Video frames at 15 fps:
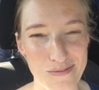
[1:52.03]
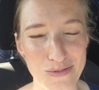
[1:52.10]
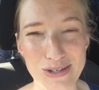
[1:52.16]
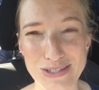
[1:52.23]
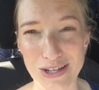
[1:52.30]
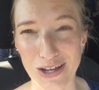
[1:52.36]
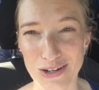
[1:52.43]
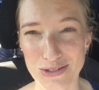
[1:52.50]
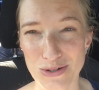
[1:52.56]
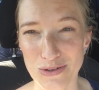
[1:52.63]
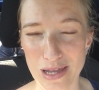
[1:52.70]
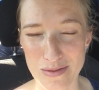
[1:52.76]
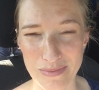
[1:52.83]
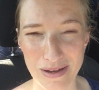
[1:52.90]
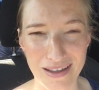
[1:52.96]
We started
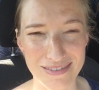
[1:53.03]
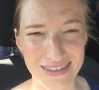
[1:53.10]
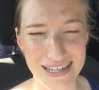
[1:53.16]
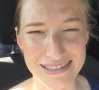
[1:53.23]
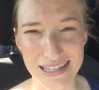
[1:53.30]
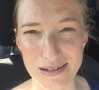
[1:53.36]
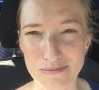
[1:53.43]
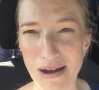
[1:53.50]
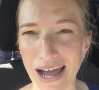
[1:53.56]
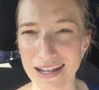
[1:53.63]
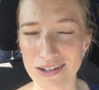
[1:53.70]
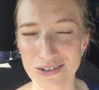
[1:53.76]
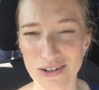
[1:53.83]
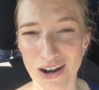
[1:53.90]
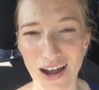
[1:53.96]
talking about things like
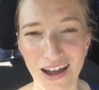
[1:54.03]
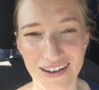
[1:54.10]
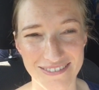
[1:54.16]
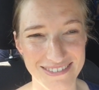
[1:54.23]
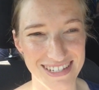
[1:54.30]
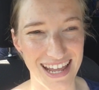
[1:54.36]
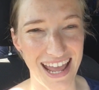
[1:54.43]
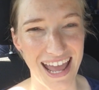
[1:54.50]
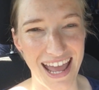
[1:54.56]
Minecraft